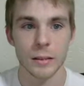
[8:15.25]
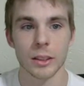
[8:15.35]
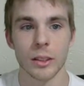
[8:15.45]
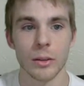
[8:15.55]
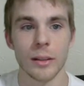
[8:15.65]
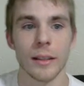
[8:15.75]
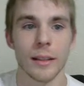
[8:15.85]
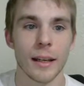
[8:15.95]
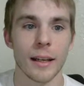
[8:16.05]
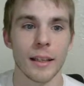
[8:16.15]
So
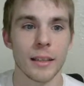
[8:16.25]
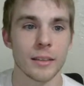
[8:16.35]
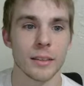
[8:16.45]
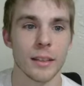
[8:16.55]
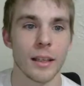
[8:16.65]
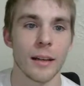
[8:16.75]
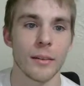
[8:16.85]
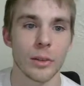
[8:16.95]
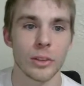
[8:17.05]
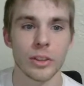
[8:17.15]
it has
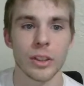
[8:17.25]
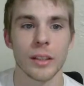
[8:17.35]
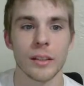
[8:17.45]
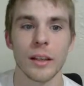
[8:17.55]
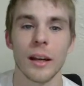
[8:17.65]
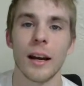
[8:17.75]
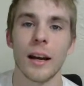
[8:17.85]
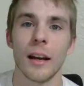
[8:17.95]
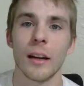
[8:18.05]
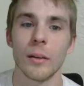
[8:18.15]
average to
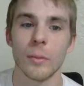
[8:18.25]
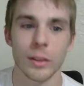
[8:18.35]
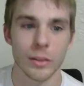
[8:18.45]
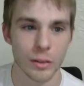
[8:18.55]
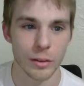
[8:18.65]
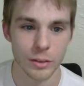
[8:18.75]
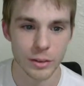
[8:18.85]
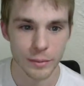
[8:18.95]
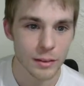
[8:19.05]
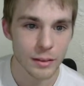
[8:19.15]
high
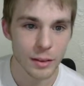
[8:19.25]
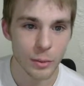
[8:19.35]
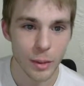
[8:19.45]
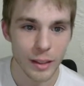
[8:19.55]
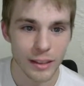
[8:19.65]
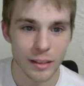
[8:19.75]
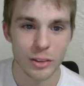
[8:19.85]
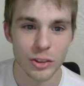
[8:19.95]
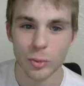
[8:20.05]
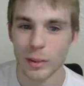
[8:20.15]
returns. The 1 year
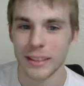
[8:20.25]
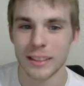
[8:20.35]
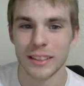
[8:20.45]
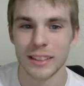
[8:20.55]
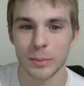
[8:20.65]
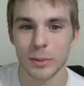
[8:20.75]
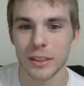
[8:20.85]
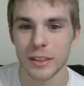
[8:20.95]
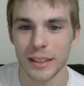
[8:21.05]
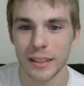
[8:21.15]
is
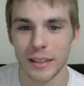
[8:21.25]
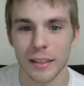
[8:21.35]
26%,